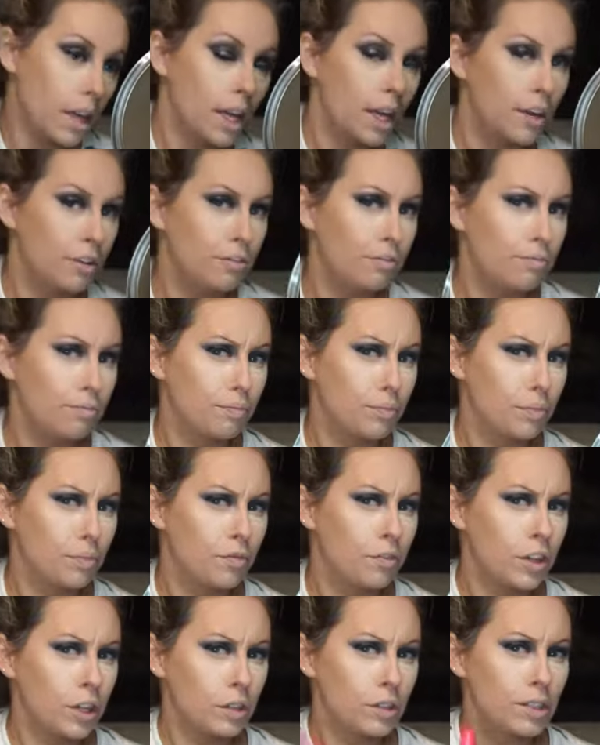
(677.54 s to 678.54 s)
it
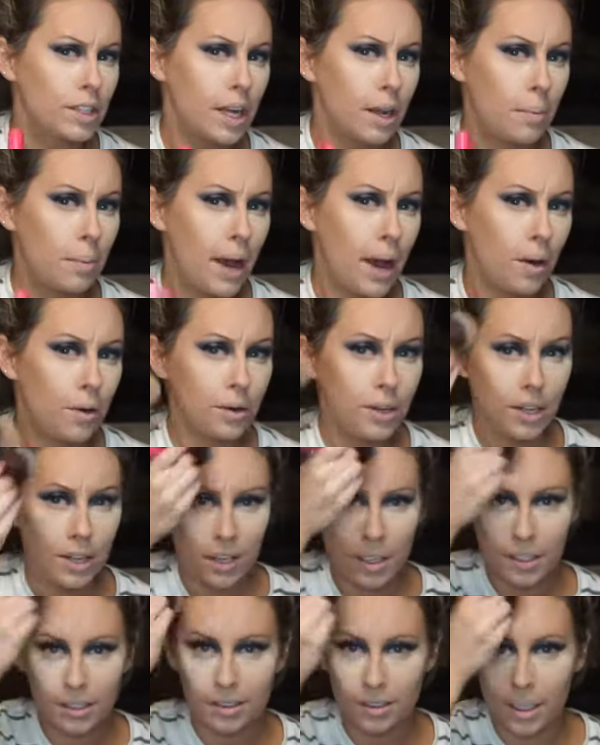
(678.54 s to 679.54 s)
feels like a
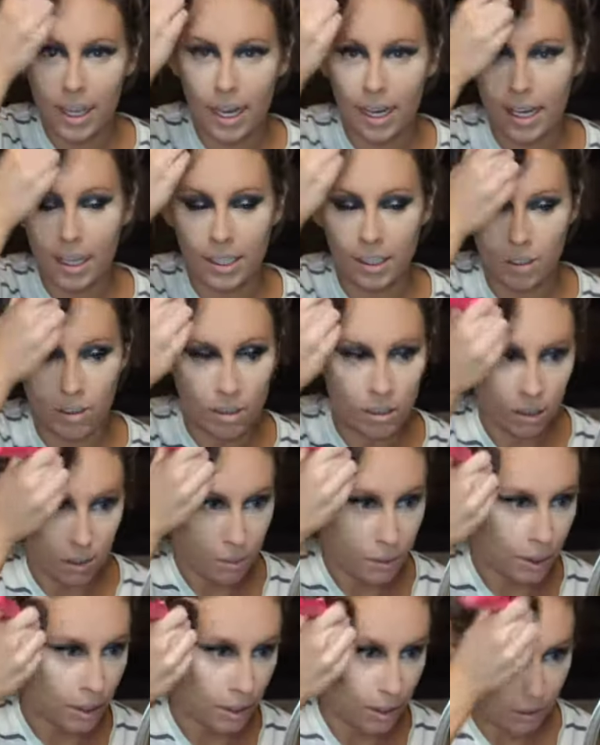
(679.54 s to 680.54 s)
powder. Like, it's
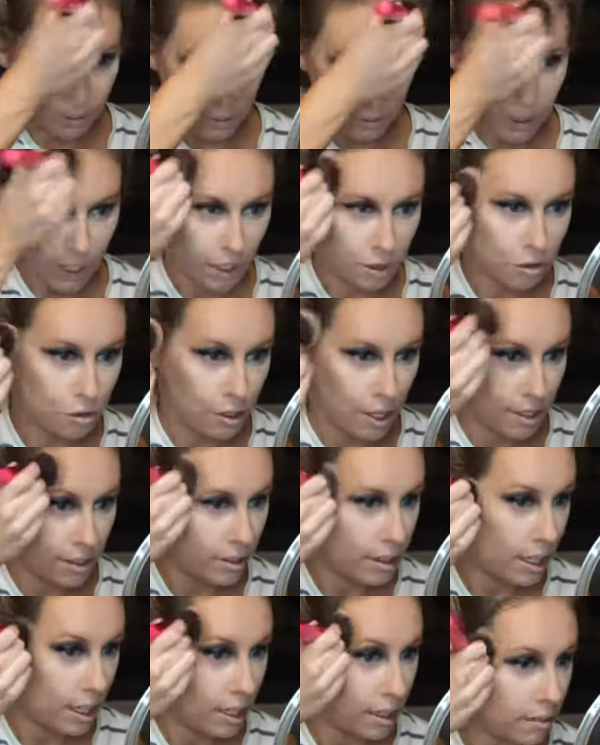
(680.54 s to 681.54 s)
super
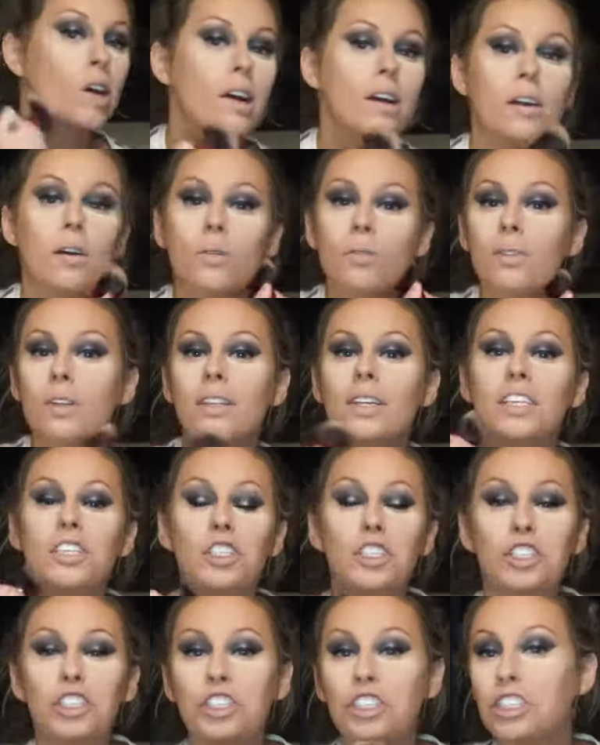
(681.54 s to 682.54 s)
interesting. I don't really
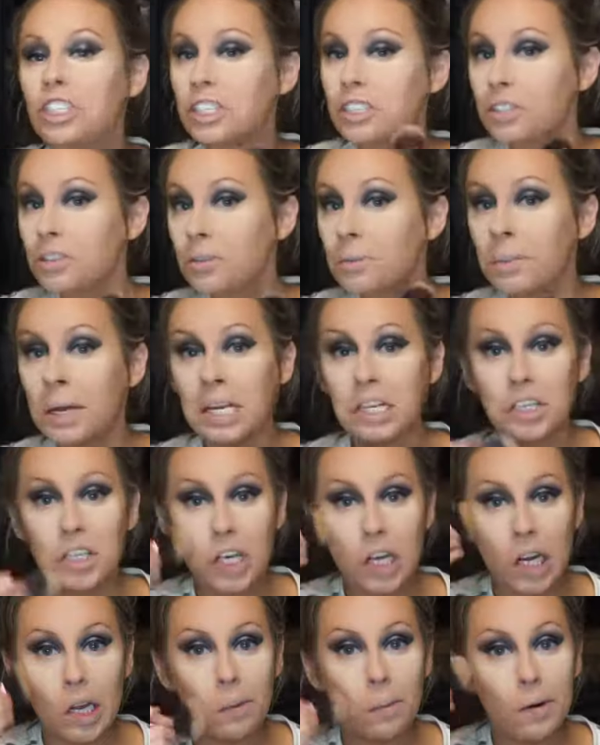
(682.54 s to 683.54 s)
chisel my
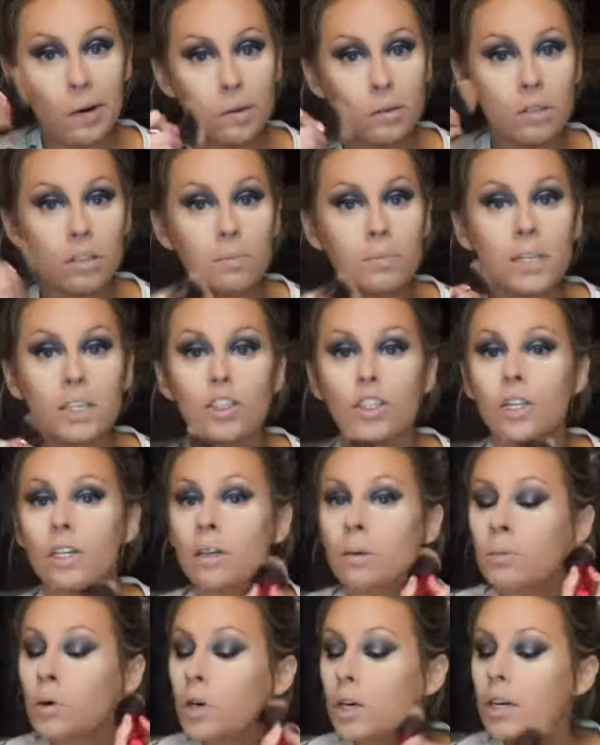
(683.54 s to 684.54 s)
cheekbones much
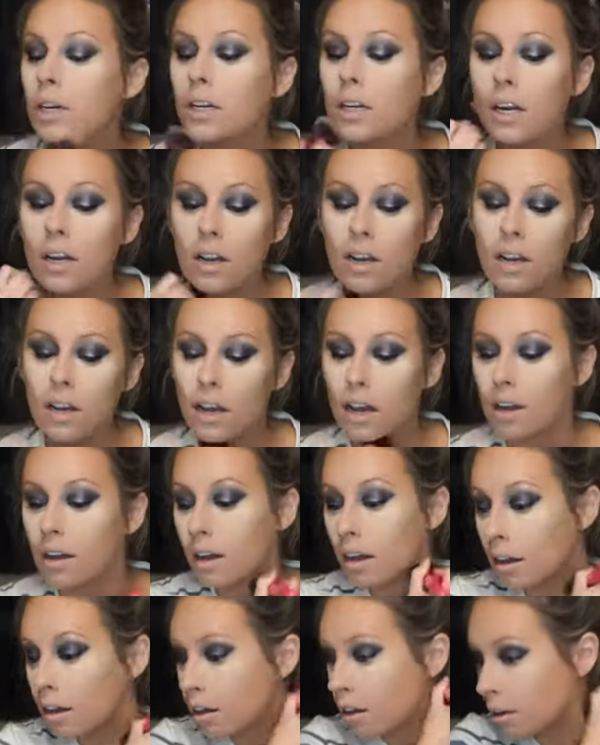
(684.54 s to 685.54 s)
anymore.
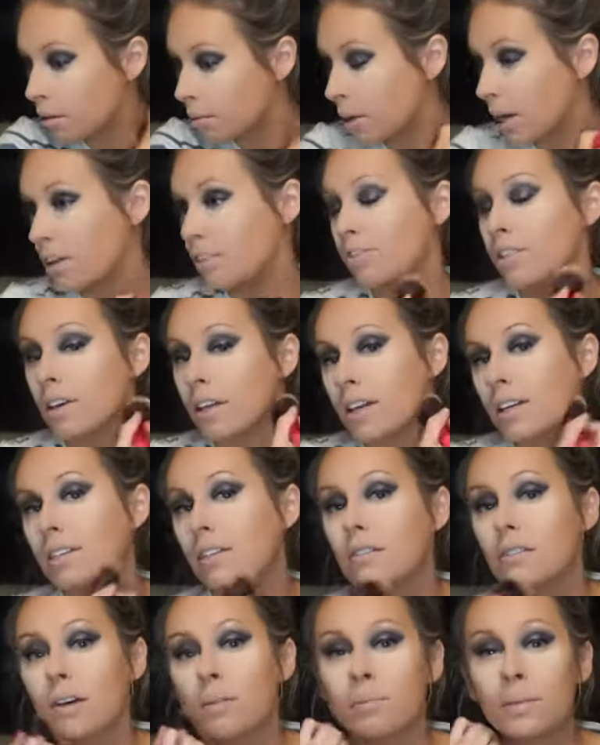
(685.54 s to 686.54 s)
I feel like
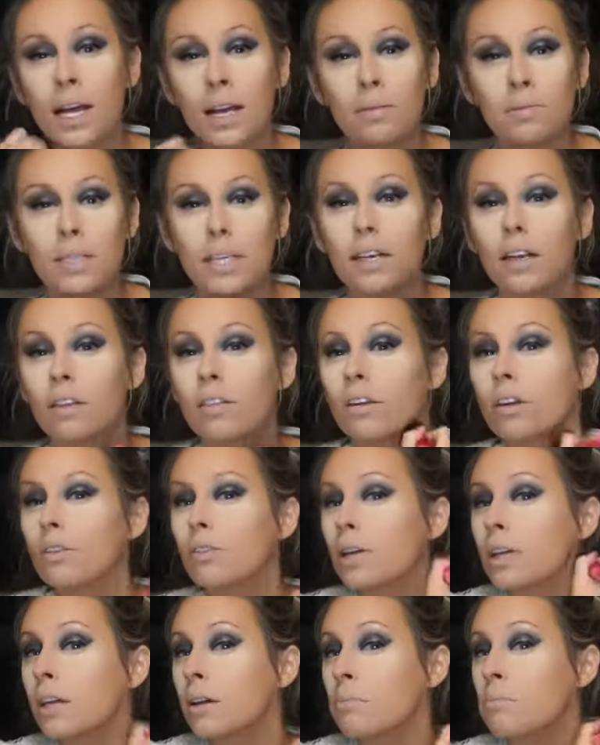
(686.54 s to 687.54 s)
sometimes it can look
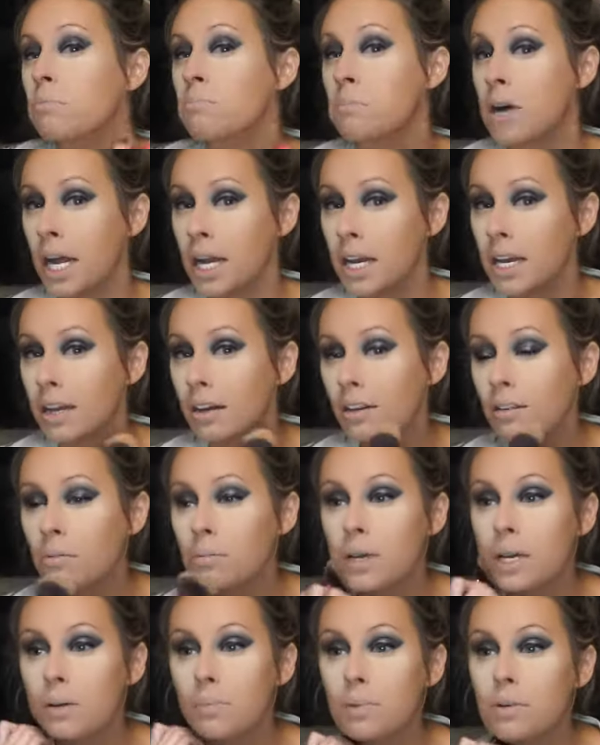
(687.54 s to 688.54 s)
really muddy
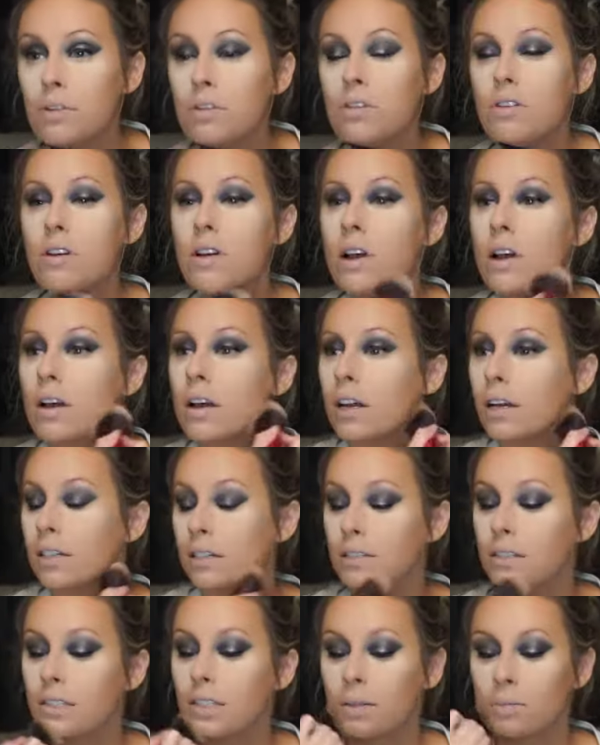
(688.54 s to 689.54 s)
on people,
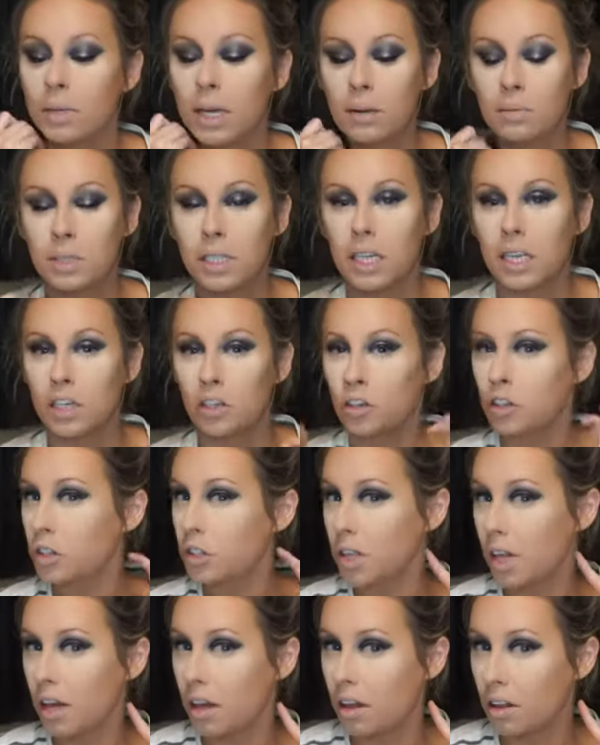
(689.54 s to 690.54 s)
and sometimes it can
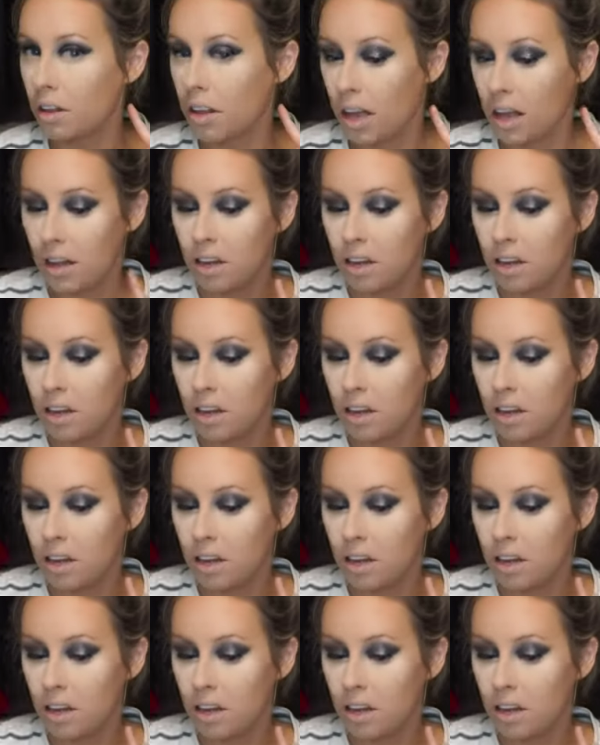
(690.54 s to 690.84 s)
just like